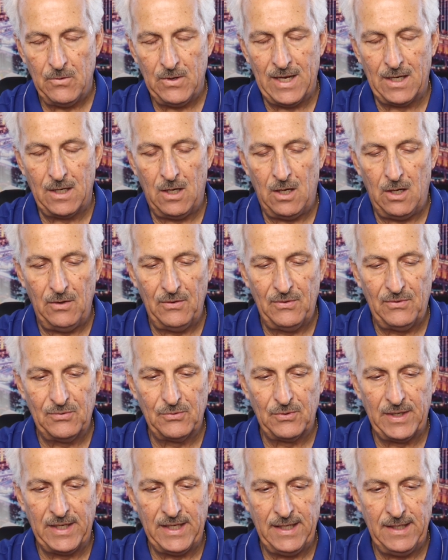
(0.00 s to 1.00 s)
had all
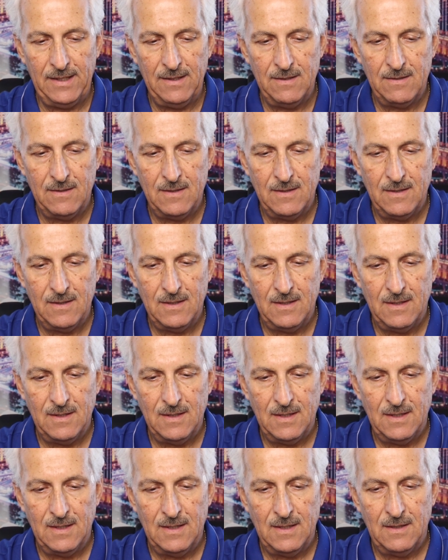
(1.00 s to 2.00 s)
three.
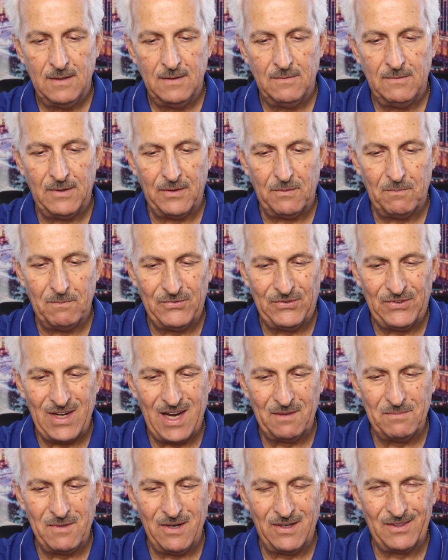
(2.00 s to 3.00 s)
Well, the
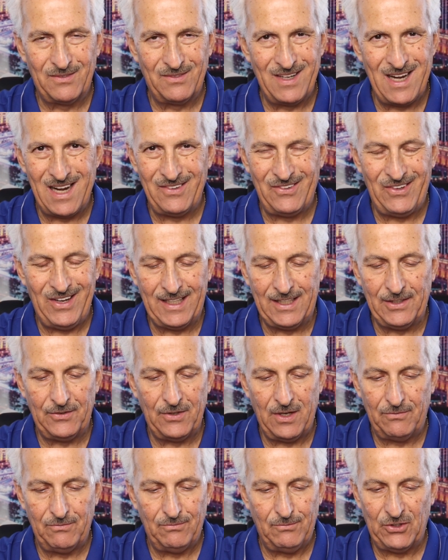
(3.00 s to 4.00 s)
stock market not liking
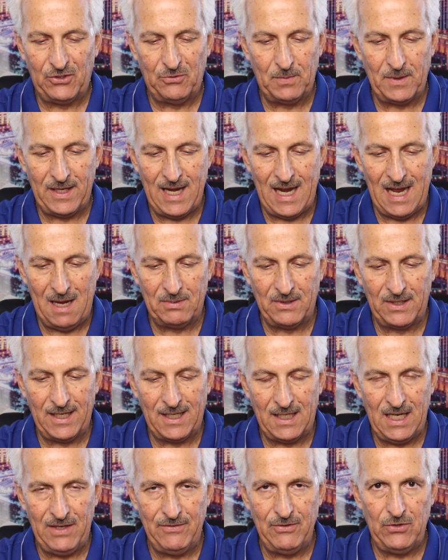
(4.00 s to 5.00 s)
up what's been
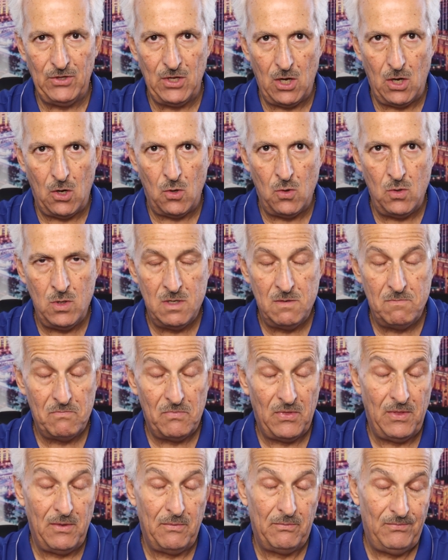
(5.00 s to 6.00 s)
happening, even though
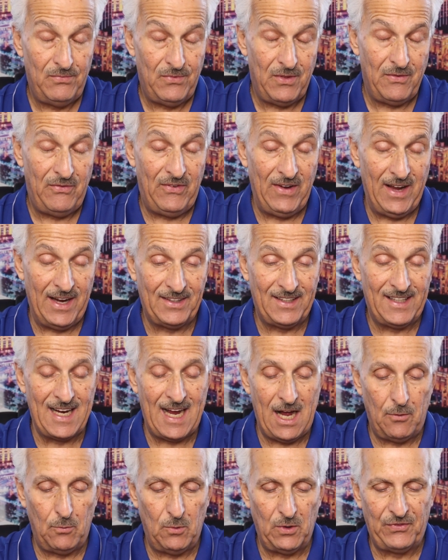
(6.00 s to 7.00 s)
the Fed
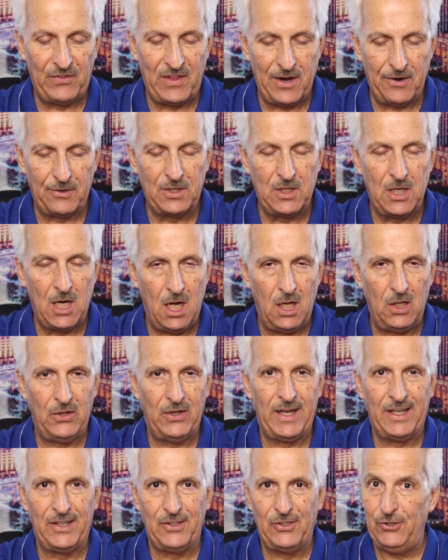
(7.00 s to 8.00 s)
got what they're
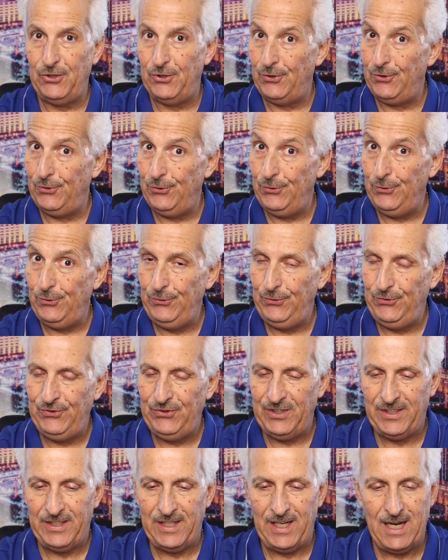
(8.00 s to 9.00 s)
calling good news
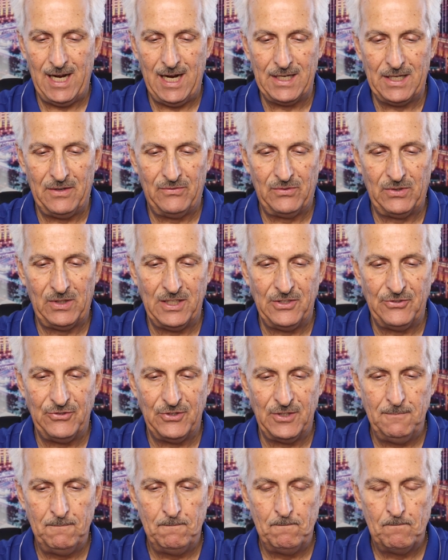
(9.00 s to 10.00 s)
today on
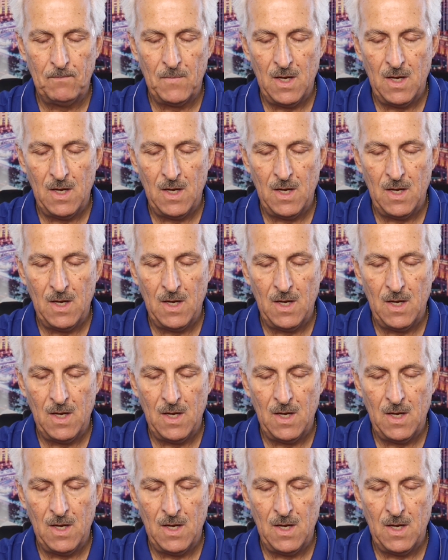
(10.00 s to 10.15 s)
inflation.